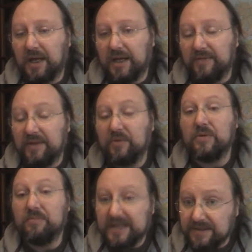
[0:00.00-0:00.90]
and then we will
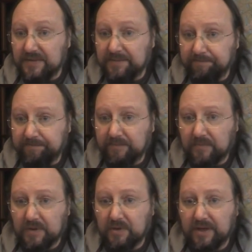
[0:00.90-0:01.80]
mix them
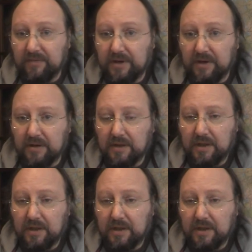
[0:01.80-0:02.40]
together